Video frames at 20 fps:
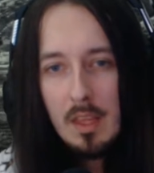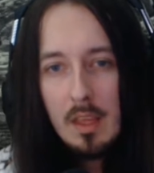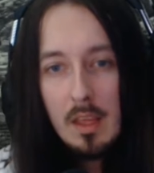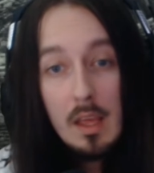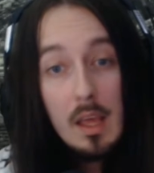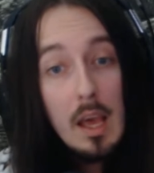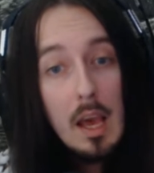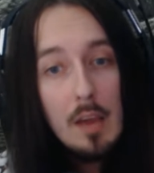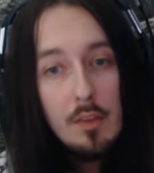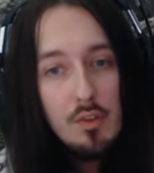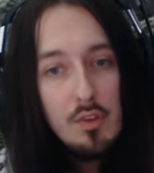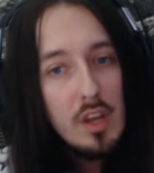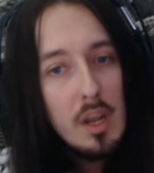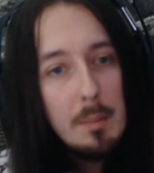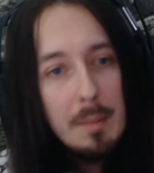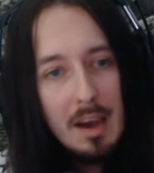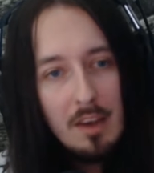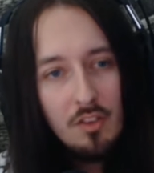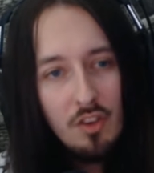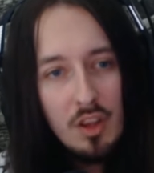As you can
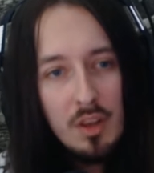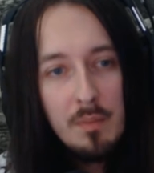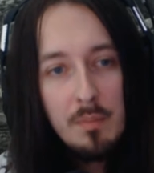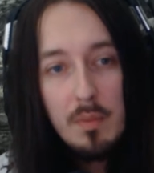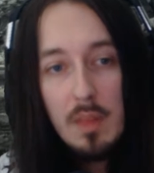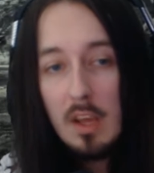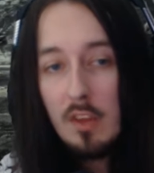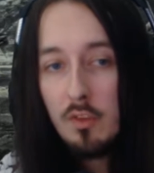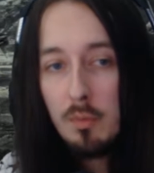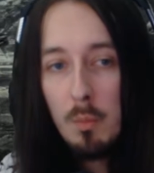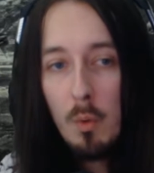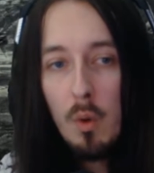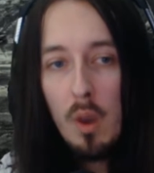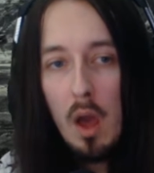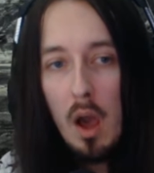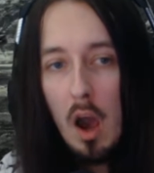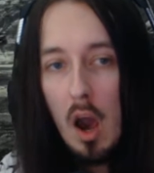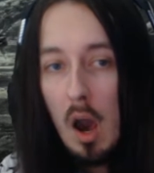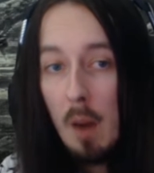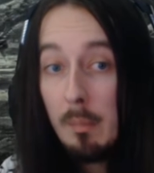imagine, a smaller
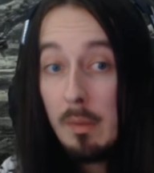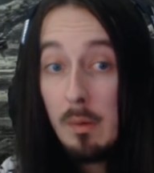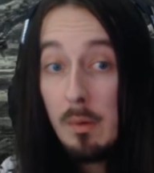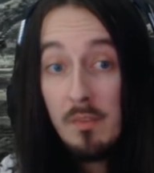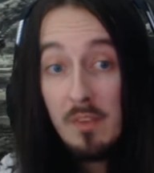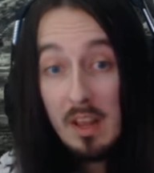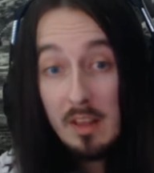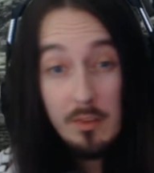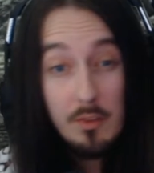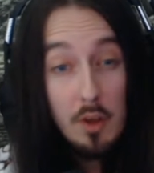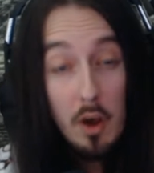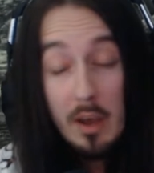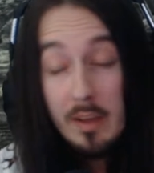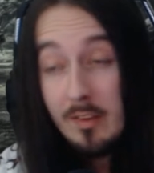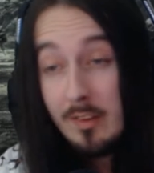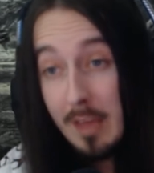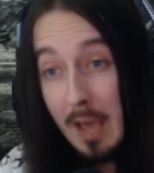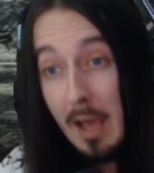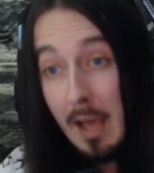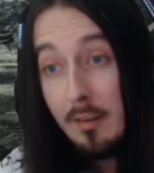army with less dice
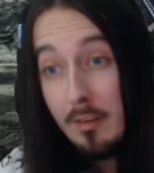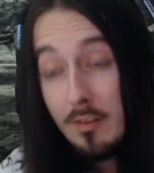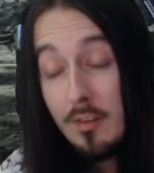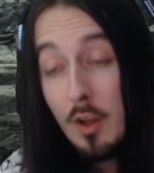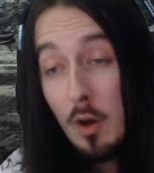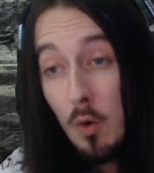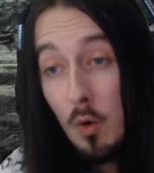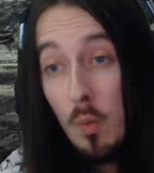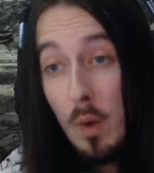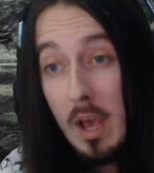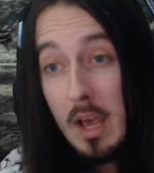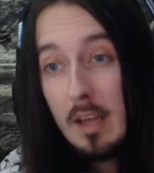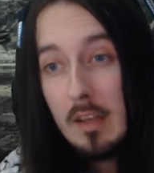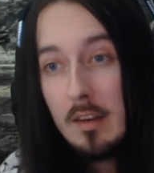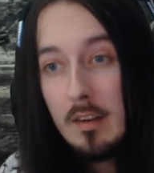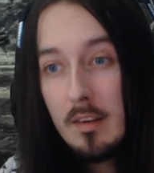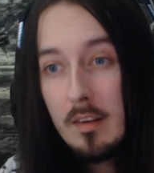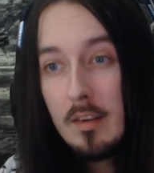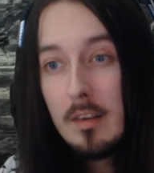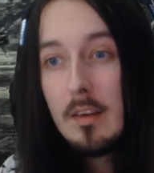can still
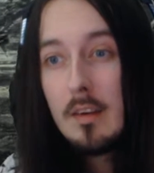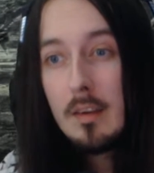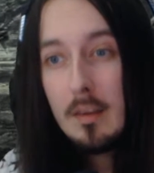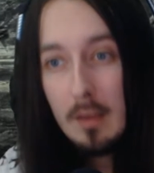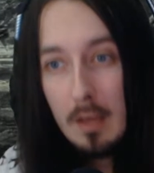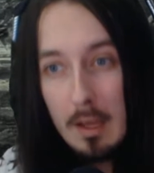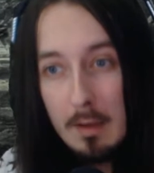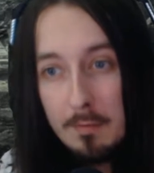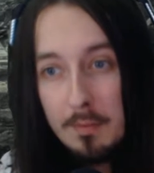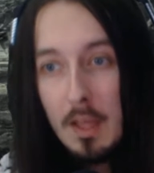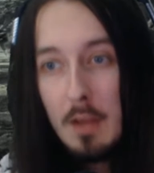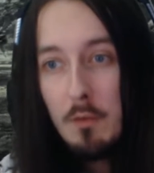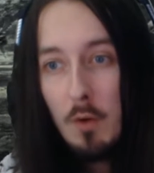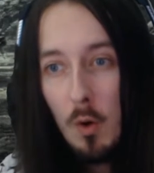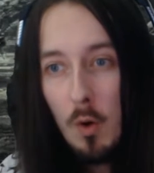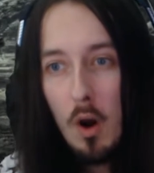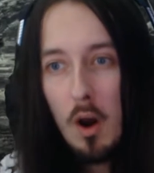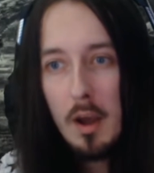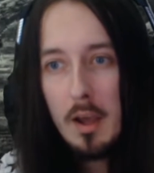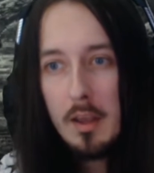win if they roll
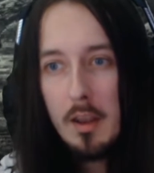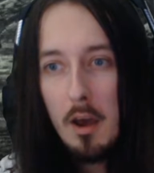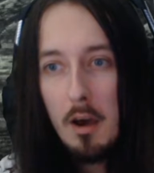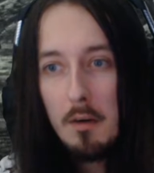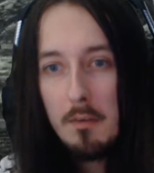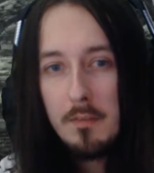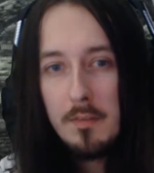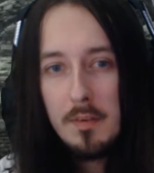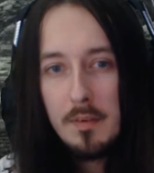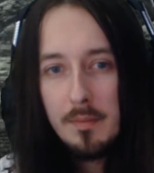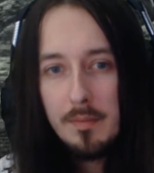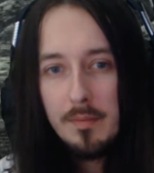high enough.